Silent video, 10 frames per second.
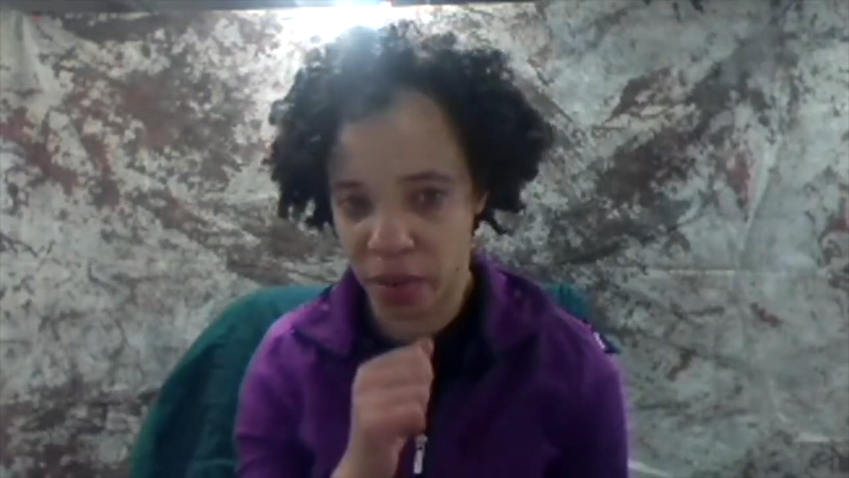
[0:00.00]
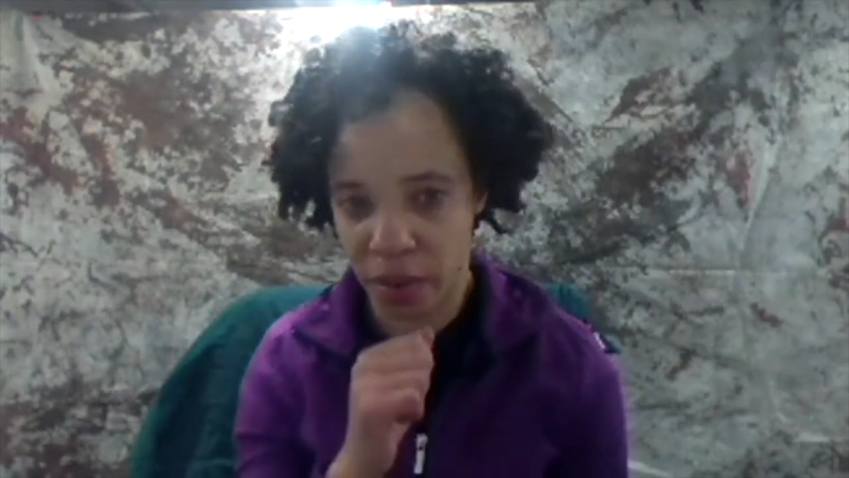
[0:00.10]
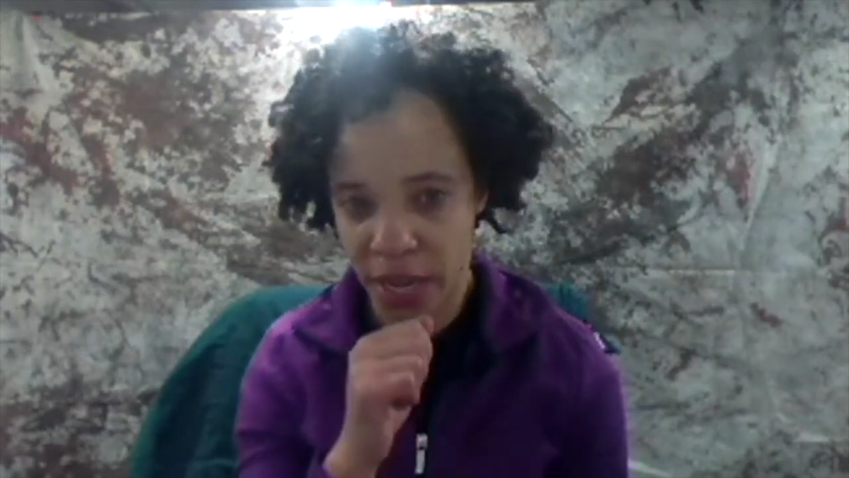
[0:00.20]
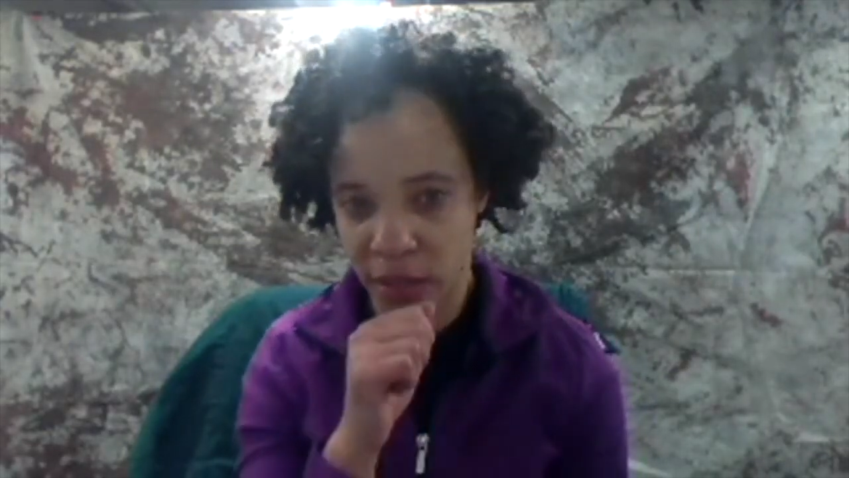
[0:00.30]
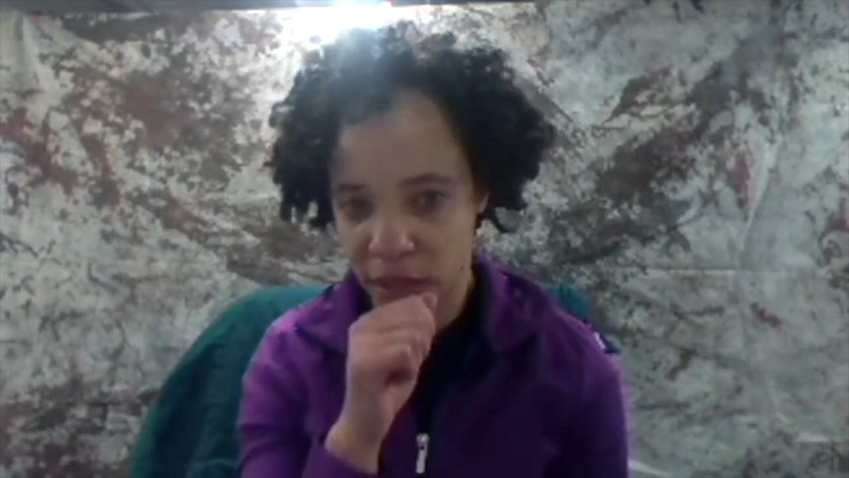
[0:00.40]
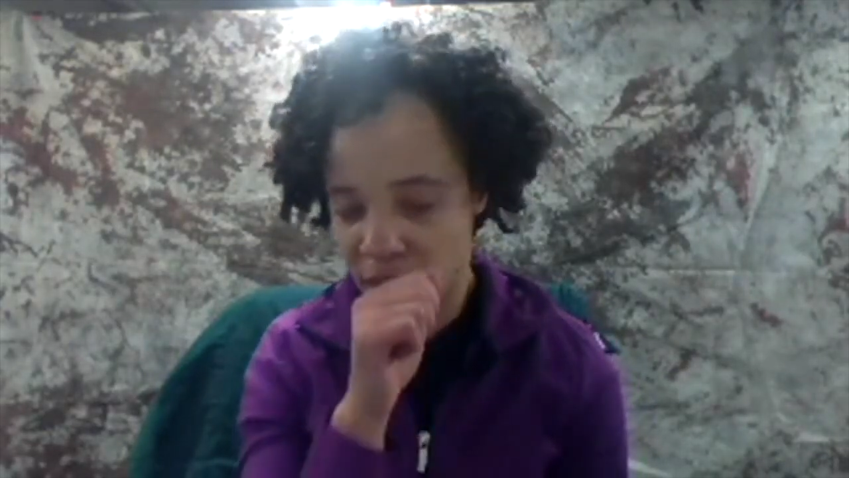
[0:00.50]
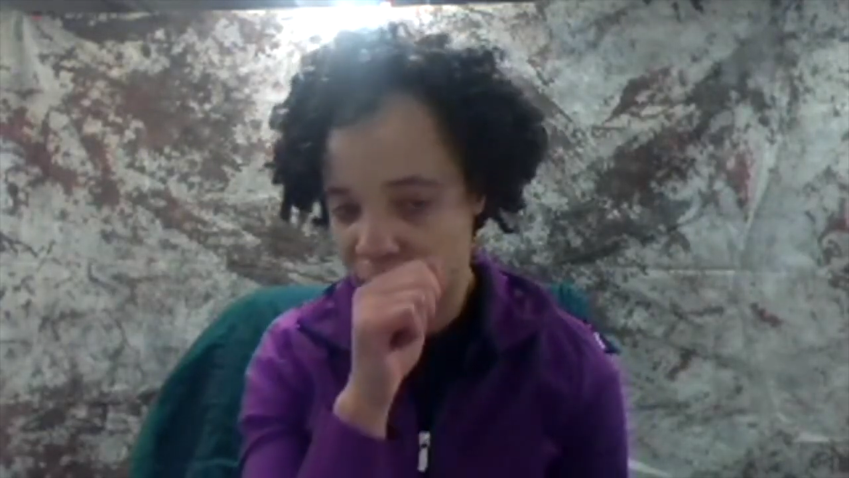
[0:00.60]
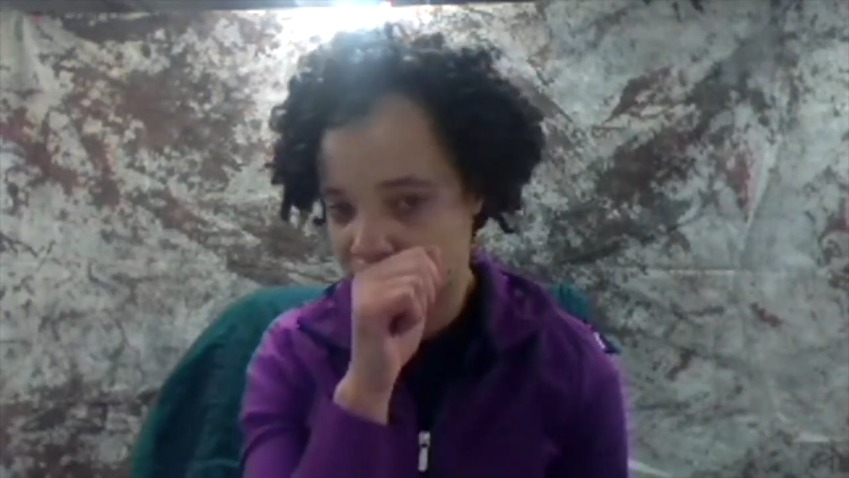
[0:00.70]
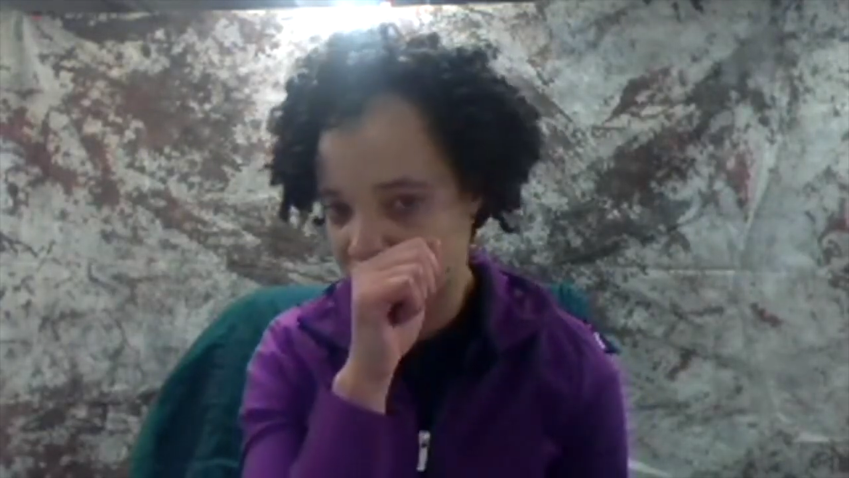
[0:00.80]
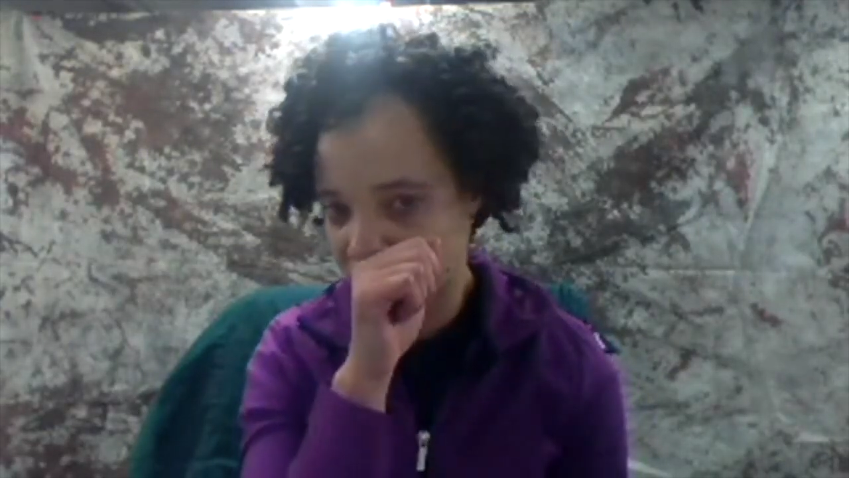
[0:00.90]
ways
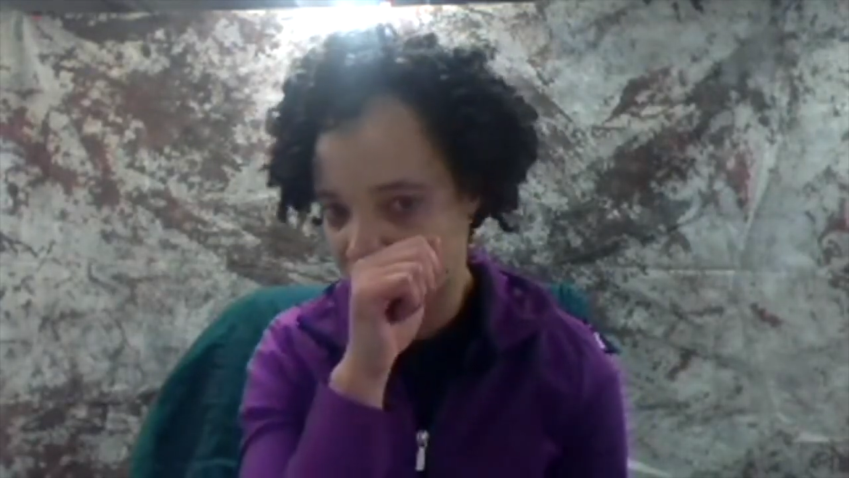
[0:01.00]
of